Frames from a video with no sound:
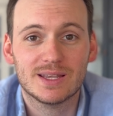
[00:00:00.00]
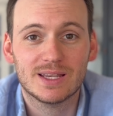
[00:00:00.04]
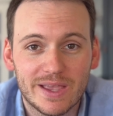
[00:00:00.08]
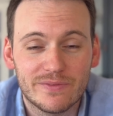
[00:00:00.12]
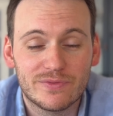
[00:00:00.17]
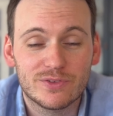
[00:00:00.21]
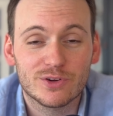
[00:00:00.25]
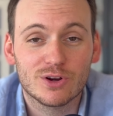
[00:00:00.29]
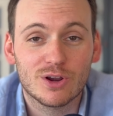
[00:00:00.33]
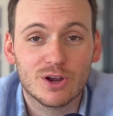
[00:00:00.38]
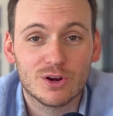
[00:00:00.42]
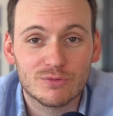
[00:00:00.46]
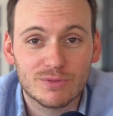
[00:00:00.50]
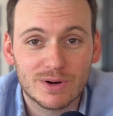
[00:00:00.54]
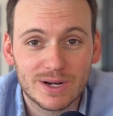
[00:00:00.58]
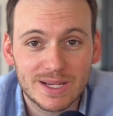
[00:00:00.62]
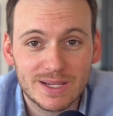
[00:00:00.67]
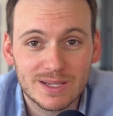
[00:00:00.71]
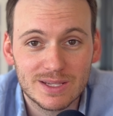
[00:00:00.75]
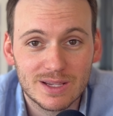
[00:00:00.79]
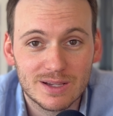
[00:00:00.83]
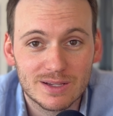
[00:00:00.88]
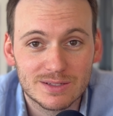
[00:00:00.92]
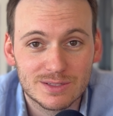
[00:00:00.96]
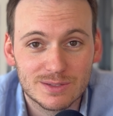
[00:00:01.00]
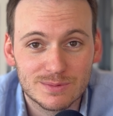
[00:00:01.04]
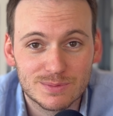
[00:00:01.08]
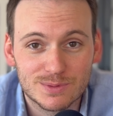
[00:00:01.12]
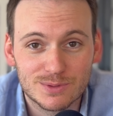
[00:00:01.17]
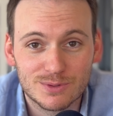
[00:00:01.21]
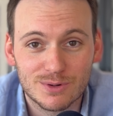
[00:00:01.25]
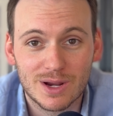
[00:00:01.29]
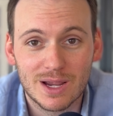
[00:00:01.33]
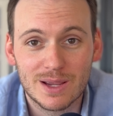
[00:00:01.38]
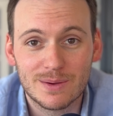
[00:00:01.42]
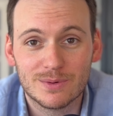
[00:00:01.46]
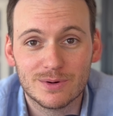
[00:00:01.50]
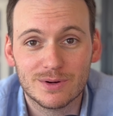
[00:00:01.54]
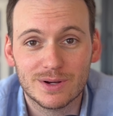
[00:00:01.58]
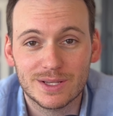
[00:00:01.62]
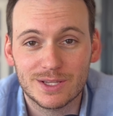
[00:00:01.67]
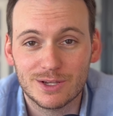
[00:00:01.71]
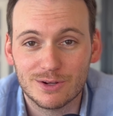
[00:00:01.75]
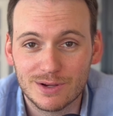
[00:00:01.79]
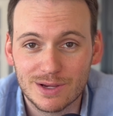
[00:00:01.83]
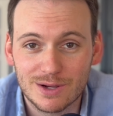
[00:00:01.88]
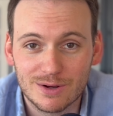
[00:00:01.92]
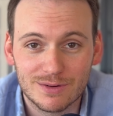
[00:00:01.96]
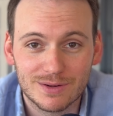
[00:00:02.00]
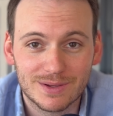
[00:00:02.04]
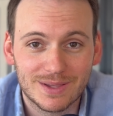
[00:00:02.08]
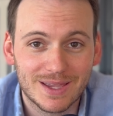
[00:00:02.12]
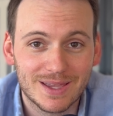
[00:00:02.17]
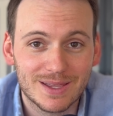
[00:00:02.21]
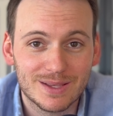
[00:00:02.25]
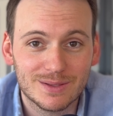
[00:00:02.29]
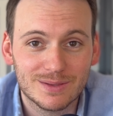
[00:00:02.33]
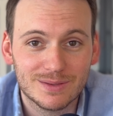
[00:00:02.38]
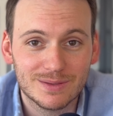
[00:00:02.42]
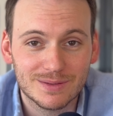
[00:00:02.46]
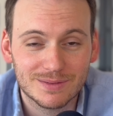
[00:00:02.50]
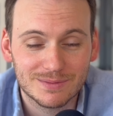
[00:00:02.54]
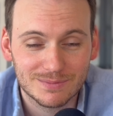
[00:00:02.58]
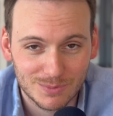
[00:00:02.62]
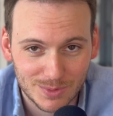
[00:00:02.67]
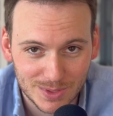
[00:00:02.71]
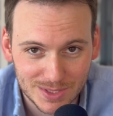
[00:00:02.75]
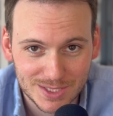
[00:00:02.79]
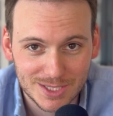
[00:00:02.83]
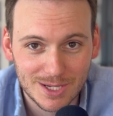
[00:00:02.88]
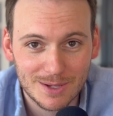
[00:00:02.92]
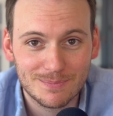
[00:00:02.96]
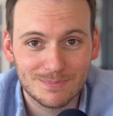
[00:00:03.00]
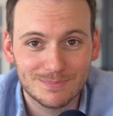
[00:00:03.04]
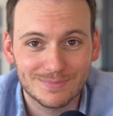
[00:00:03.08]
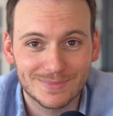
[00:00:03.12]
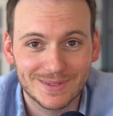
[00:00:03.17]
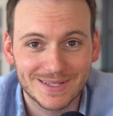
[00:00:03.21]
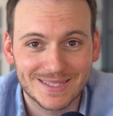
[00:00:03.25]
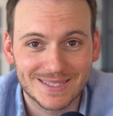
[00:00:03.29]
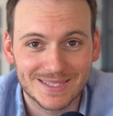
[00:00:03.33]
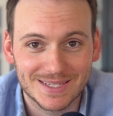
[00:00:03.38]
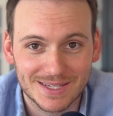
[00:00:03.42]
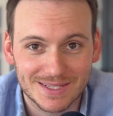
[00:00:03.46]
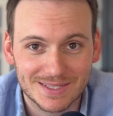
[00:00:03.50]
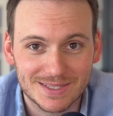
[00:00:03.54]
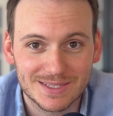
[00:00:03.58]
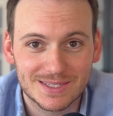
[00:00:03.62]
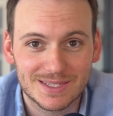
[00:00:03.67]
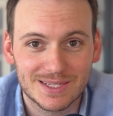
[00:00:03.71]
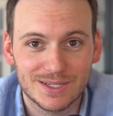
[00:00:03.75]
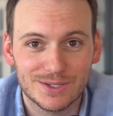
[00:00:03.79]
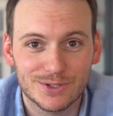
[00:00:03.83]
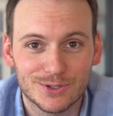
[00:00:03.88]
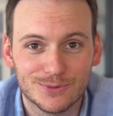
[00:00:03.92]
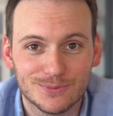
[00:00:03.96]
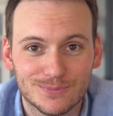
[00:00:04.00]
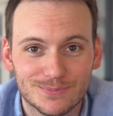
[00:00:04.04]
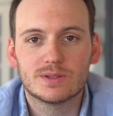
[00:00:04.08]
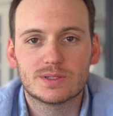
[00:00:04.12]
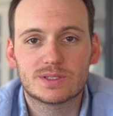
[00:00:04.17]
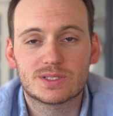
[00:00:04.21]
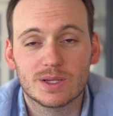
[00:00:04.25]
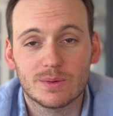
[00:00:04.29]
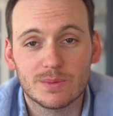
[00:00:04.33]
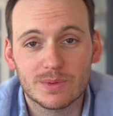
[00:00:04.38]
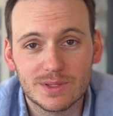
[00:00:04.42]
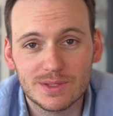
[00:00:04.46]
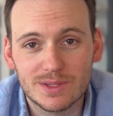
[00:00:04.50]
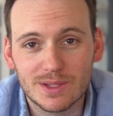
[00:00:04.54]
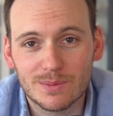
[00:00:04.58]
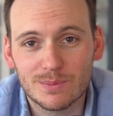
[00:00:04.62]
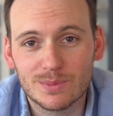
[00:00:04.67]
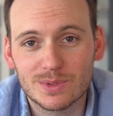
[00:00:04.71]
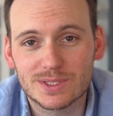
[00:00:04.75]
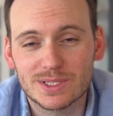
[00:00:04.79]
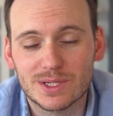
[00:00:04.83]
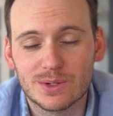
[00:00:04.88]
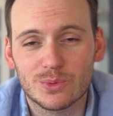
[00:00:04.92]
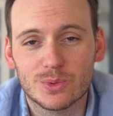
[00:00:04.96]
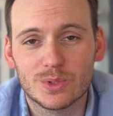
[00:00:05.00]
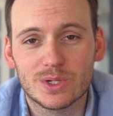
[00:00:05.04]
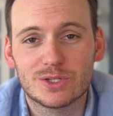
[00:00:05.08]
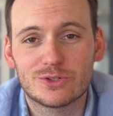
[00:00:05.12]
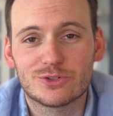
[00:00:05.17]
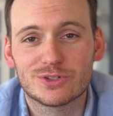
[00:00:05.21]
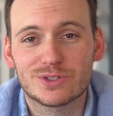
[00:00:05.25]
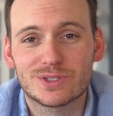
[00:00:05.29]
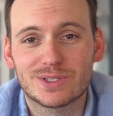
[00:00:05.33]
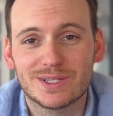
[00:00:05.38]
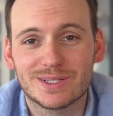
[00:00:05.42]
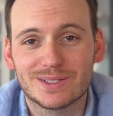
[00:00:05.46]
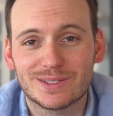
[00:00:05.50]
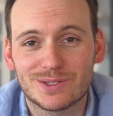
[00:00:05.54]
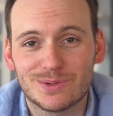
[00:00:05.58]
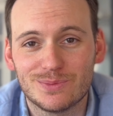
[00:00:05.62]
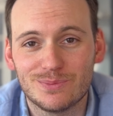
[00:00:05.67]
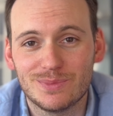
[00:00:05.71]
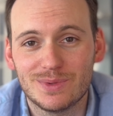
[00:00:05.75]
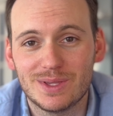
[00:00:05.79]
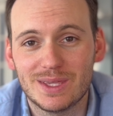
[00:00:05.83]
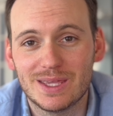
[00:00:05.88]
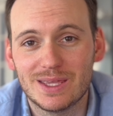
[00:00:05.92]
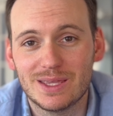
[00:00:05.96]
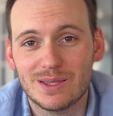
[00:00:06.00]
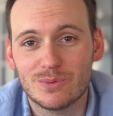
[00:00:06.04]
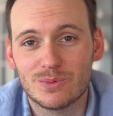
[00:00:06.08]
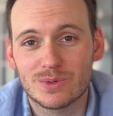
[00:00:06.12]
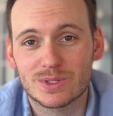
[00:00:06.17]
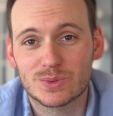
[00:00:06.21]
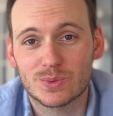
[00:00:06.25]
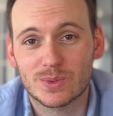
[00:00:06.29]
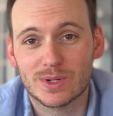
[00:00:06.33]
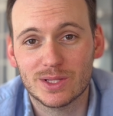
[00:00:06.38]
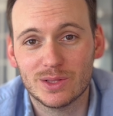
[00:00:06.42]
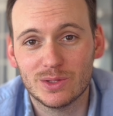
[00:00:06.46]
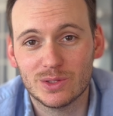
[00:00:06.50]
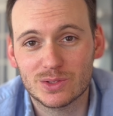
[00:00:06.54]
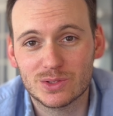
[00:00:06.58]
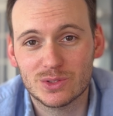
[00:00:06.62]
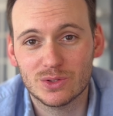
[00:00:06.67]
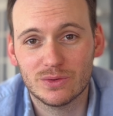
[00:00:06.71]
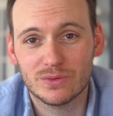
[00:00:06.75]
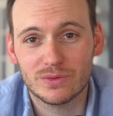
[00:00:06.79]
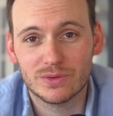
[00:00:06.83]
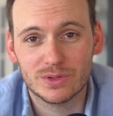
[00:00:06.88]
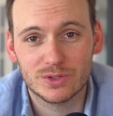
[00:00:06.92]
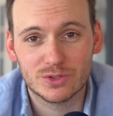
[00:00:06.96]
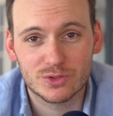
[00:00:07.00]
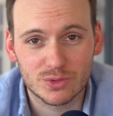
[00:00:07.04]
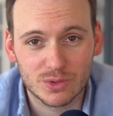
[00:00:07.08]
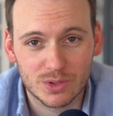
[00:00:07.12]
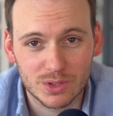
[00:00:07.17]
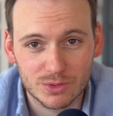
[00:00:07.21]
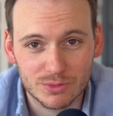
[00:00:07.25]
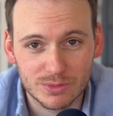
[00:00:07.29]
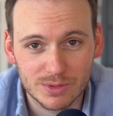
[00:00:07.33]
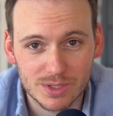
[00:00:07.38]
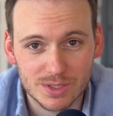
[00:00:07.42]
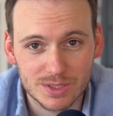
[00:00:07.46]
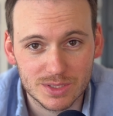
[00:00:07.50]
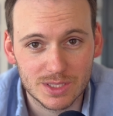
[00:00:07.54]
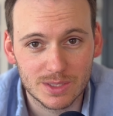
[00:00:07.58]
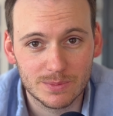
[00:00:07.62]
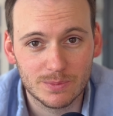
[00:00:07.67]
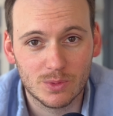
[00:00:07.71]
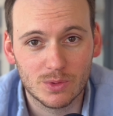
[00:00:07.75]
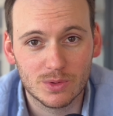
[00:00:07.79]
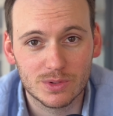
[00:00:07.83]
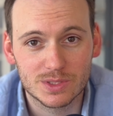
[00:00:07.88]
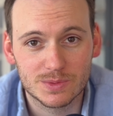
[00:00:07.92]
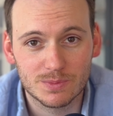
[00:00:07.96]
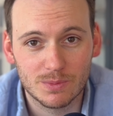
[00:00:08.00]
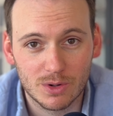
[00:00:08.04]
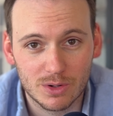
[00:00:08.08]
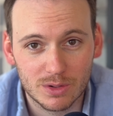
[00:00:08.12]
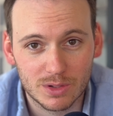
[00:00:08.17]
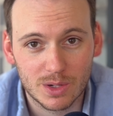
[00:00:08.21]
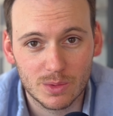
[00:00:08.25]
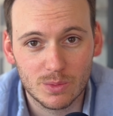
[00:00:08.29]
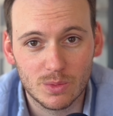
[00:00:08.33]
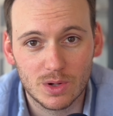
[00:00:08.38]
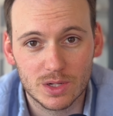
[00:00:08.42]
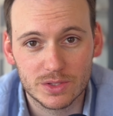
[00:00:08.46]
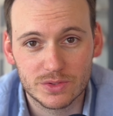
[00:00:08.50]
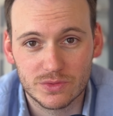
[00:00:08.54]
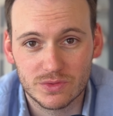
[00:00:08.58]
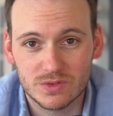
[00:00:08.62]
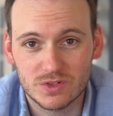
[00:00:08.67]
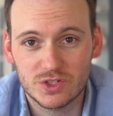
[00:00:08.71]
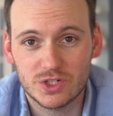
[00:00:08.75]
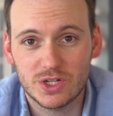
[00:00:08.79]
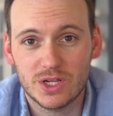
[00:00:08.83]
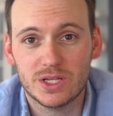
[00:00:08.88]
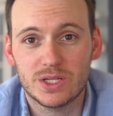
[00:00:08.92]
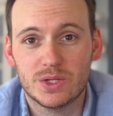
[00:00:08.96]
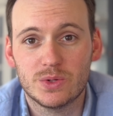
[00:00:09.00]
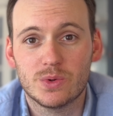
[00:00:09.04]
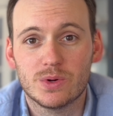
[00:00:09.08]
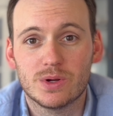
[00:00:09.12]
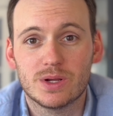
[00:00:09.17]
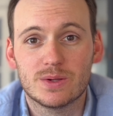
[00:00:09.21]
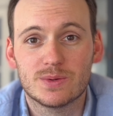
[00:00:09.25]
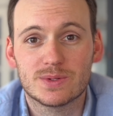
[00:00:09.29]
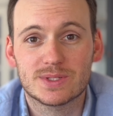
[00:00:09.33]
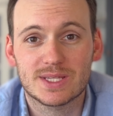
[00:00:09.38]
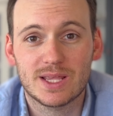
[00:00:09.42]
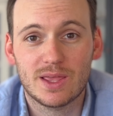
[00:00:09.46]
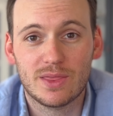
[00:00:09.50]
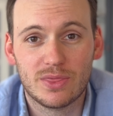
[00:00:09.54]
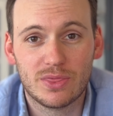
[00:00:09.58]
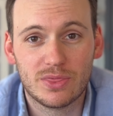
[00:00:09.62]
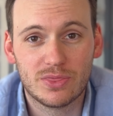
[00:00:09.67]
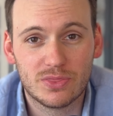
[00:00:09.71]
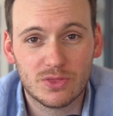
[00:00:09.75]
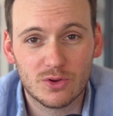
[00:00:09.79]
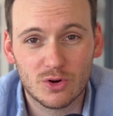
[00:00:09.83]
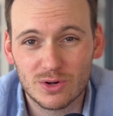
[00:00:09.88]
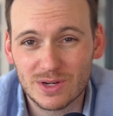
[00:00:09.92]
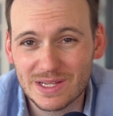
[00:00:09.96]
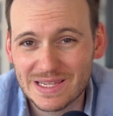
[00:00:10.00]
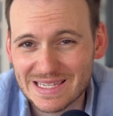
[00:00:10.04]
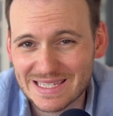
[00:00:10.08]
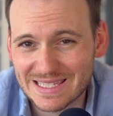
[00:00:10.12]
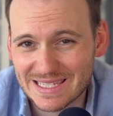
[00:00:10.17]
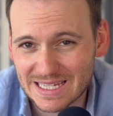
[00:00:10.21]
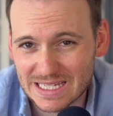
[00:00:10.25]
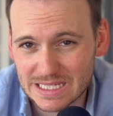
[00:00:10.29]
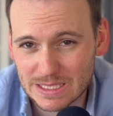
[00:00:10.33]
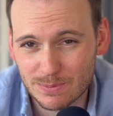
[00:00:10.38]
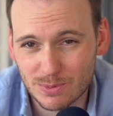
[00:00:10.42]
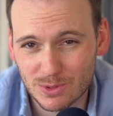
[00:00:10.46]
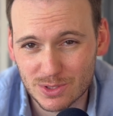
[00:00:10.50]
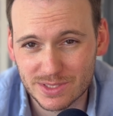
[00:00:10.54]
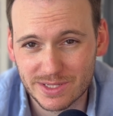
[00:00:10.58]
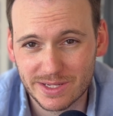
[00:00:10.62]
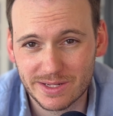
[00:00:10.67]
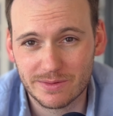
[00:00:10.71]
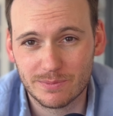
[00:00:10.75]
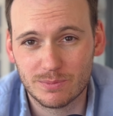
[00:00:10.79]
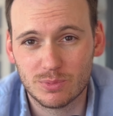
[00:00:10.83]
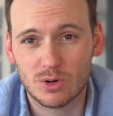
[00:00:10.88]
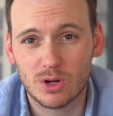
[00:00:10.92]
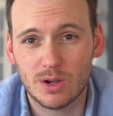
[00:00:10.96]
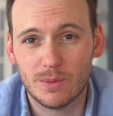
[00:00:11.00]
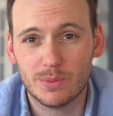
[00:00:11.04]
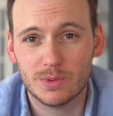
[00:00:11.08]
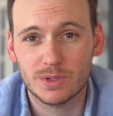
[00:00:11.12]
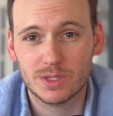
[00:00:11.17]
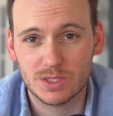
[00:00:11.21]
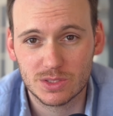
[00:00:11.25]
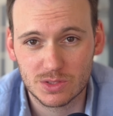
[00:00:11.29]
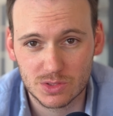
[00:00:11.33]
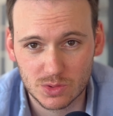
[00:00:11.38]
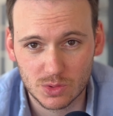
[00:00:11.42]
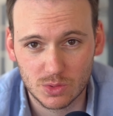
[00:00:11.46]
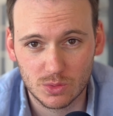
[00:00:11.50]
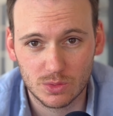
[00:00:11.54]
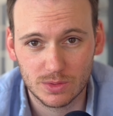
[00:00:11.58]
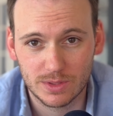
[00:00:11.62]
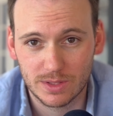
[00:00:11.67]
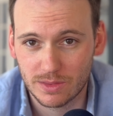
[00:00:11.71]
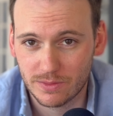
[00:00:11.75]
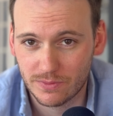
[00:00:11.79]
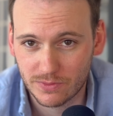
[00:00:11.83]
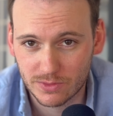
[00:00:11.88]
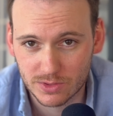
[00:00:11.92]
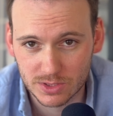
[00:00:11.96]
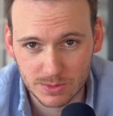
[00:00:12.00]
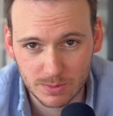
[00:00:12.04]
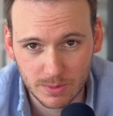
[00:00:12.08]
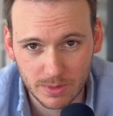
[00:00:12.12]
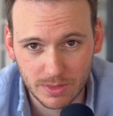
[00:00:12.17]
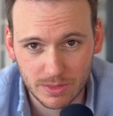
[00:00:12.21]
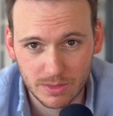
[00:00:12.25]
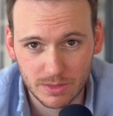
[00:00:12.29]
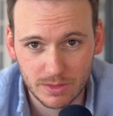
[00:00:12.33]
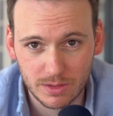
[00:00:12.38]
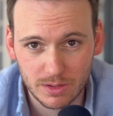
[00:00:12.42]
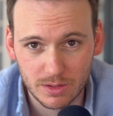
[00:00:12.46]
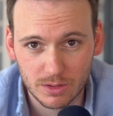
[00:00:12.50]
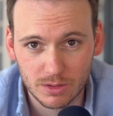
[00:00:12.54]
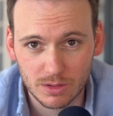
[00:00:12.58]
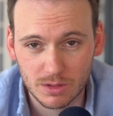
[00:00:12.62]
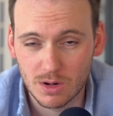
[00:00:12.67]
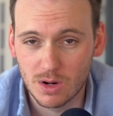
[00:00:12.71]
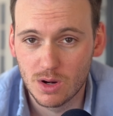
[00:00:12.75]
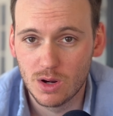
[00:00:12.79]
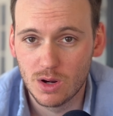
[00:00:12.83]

And if you're already a subscriber and you're here again, what's up? It's nice to see you. Some of the numbers that were interesting to me was when I looked over the Toronto Real Estate Board's market watch for January, it was that 36% of properties sold in the first month of the year